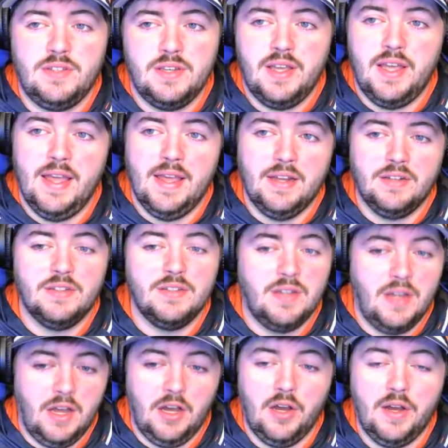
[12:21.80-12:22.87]
and
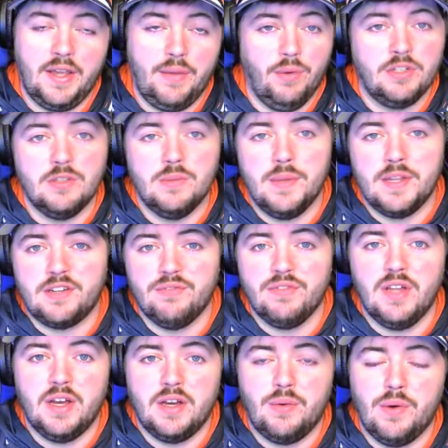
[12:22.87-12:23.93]
I wish him the best of
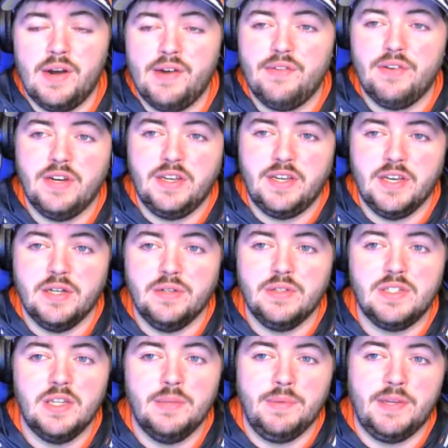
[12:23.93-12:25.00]
luck wherever he
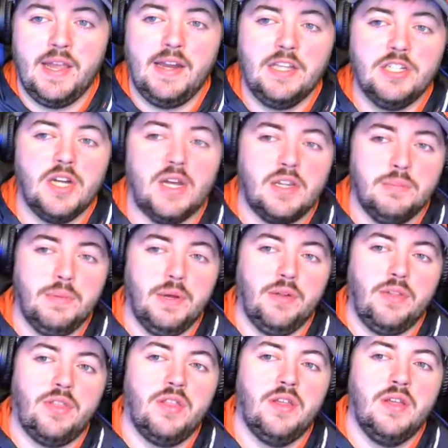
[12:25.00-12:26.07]
goes. Him and KD Johnson
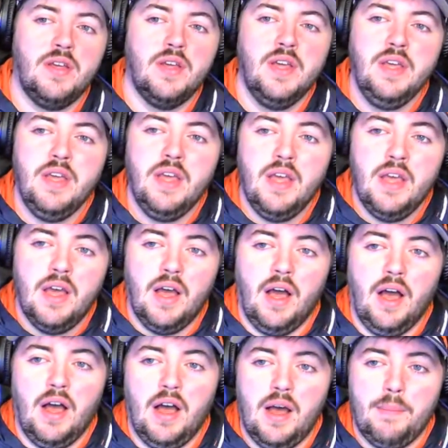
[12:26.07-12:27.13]
both.
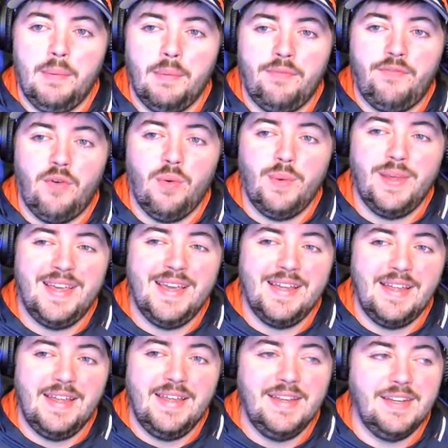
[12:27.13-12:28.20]
But before we
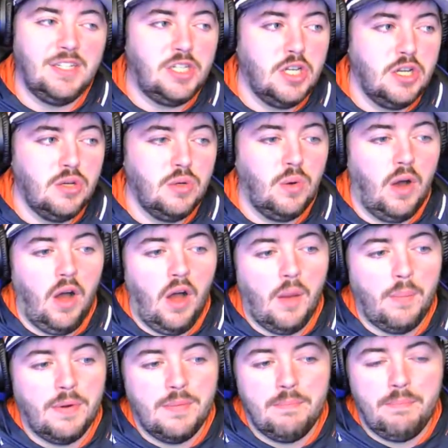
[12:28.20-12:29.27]
get into
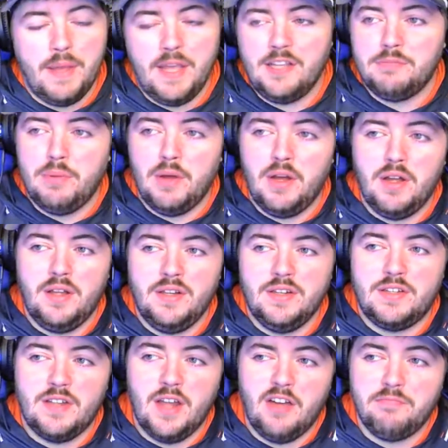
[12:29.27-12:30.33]
Auburn baseball and
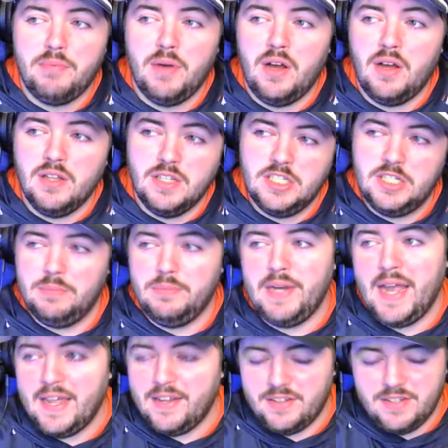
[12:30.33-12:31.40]
softball and
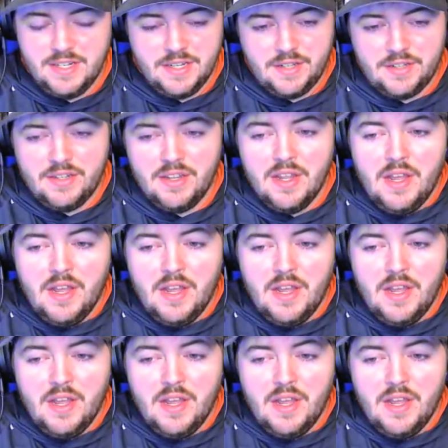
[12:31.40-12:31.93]
gymnastics,